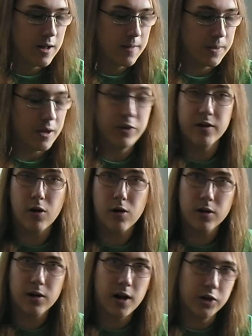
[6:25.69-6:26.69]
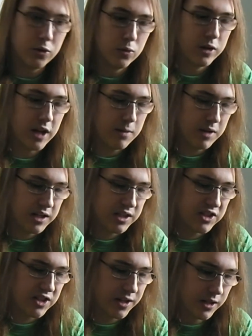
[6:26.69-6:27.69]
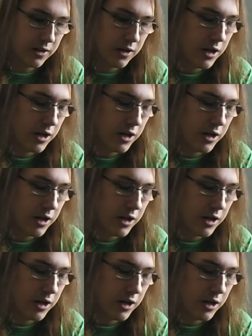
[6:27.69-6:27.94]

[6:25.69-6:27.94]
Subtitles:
Now there are a new game inside it,